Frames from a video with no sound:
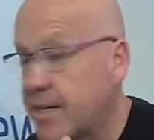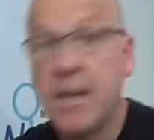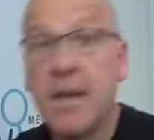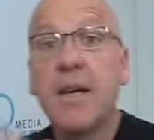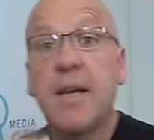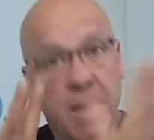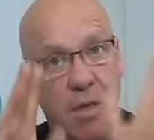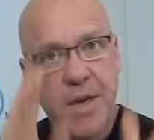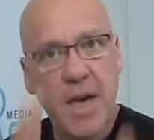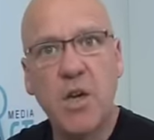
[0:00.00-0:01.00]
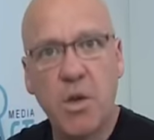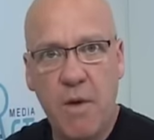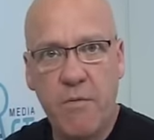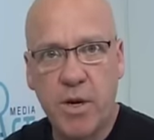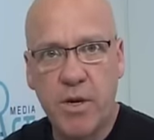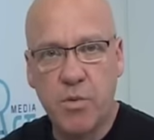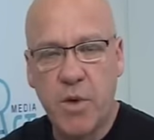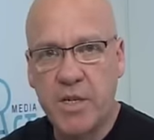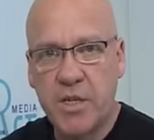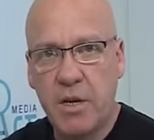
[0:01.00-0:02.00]
And thank you to everyone who's
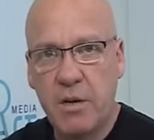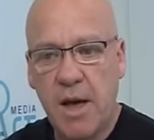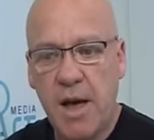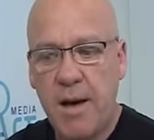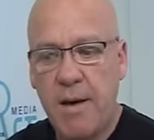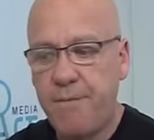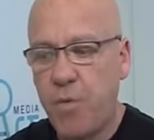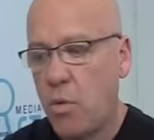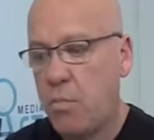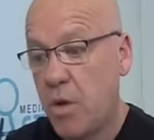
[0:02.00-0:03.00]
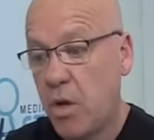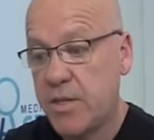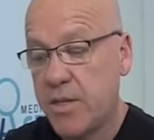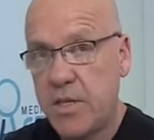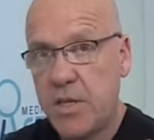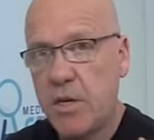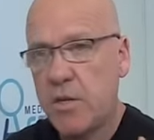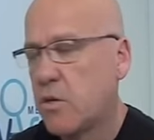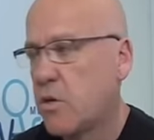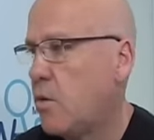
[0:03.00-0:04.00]
registered uh, for
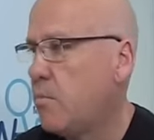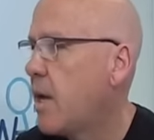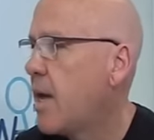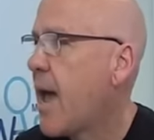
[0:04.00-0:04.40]
bloggersseo.com.